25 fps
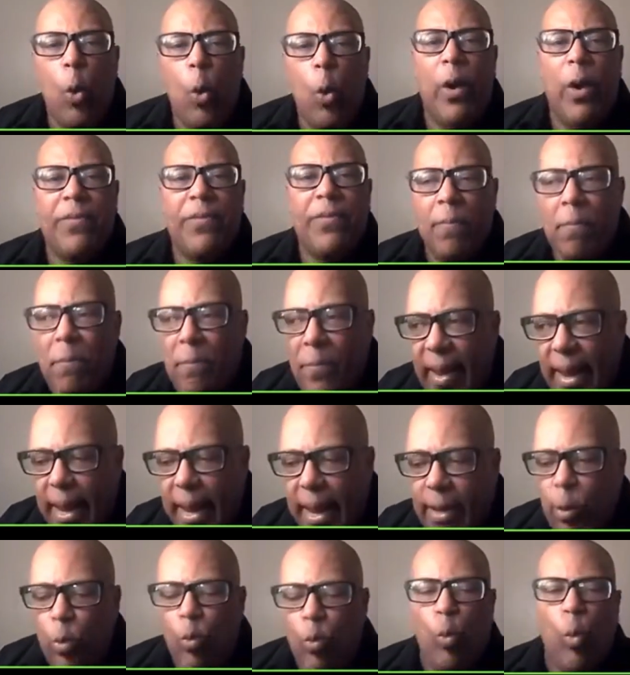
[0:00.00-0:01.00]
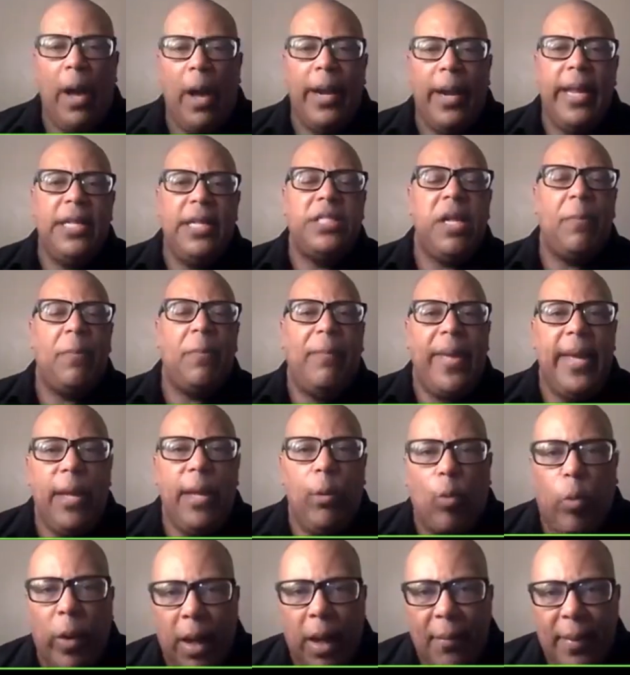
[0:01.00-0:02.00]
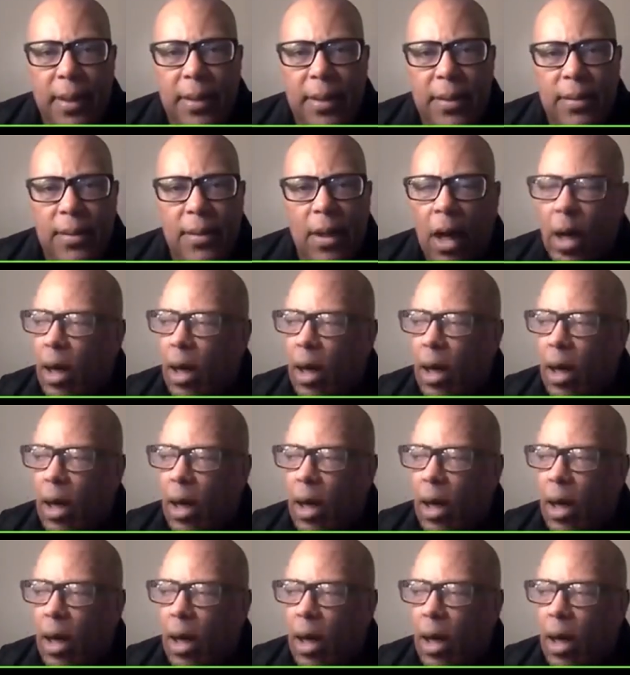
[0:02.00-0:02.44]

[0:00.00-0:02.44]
with men wanting to be women,